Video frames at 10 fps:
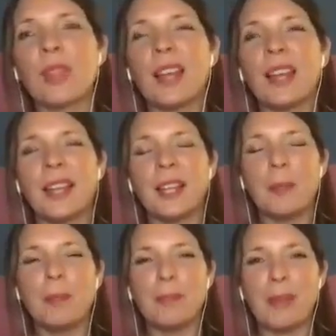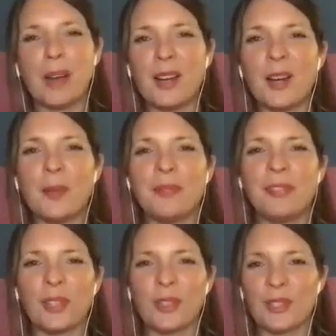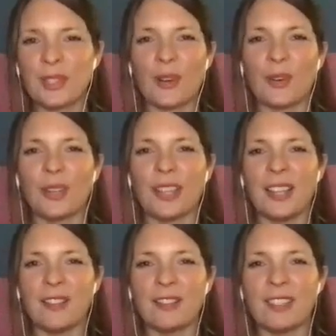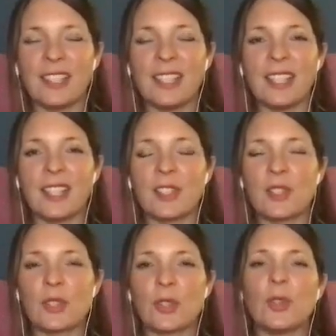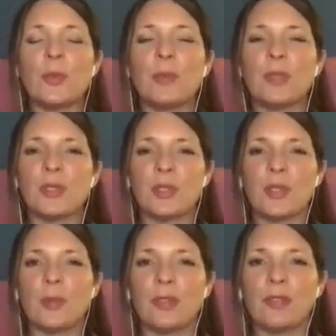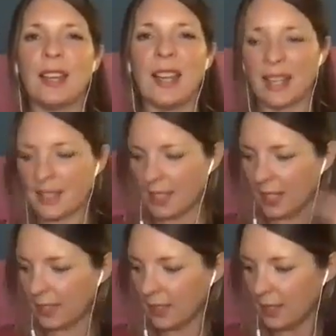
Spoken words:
like a balm for your soul. It really is super, super relaxing.